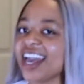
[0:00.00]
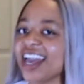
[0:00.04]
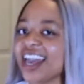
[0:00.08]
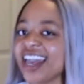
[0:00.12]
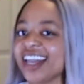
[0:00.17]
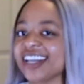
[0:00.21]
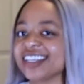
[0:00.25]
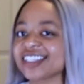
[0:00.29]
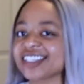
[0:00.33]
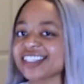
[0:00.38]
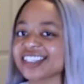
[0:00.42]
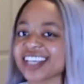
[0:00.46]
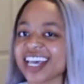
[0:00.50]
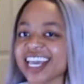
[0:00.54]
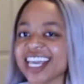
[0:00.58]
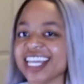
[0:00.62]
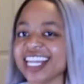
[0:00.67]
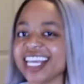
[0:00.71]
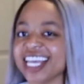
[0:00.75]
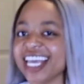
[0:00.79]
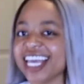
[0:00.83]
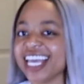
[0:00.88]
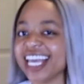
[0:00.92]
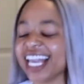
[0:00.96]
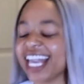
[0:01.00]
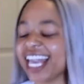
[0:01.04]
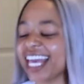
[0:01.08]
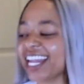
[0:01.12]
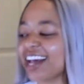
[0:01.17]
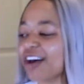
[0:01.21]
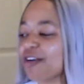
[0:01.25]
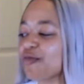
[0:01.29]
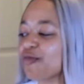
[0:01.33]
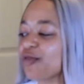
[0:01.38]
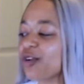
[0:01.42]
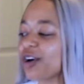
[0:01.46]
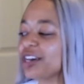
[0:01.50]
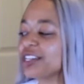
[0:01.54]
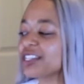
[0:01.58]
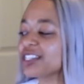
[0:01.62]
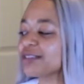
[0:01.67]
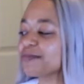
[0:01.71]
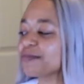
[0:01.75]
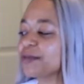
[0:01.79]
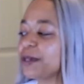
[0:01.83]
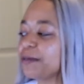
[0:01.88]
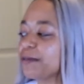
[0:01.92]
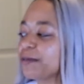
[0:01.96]
exciting, and I
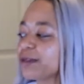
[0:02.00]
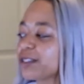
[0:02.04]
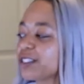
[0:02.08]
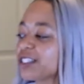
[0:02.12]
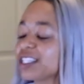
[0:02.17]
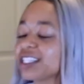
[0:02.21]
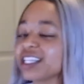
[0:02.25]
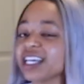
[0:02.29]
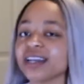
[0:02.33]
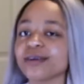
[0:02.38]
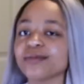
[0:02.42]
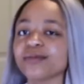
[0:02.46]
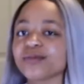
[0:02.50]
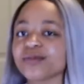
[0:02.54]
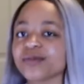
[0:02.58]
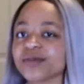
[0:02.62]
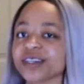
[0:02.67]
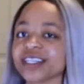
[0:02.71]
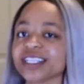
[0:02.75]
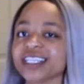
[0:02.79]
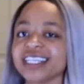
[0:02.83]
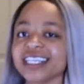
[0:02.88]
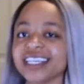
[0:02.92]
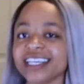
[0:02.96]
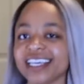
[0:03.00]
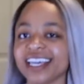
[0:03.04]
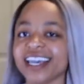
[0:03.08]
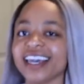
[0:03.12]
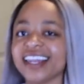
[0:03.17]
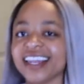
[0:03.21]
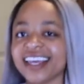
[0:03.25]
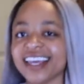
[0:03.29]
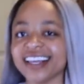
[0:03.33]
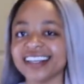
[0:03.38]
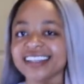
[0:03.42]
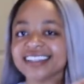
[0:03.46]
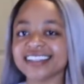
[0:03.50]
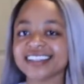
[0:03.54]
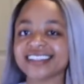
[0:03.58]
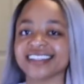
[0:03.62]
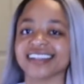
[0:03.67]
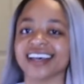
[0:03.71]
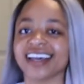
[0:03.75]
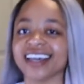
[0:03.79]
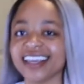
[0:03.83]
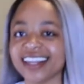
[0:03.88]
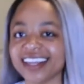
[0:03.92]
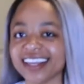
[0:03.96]
want people to like really get
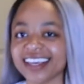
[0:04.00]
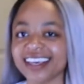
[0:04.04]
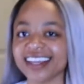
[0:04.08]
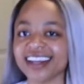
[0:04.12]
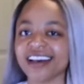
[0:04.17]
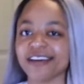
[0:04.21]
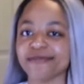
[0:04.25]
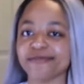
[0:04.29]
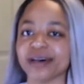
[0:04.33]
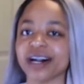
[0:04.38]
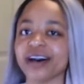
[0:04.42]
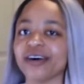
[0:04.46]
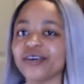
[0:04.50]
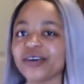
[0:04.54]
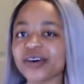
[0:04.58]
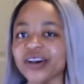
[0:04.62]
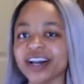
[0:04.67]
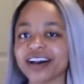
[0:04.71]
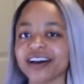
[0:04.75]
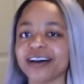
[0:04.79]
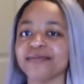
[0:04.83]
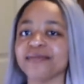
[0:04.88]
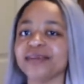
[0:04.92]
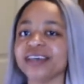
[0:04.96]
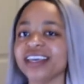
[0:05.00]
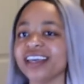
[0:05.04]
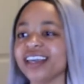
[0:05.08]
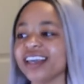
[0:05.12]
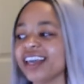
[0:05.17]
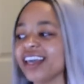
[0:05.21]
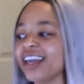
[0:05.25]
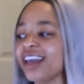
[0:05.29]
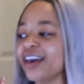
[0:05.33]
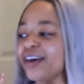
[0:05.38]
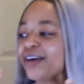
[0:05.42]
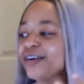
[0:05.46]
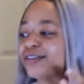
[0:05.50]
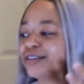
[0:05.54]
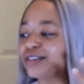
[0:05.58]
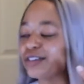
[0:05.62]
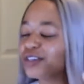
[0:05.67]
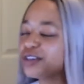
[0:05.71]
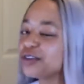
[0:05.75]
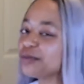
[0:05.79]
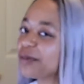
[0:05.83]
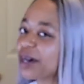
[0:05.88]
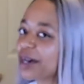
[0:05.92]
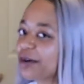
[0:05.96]
excited about coming
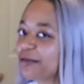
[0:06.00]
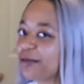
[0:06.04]
to my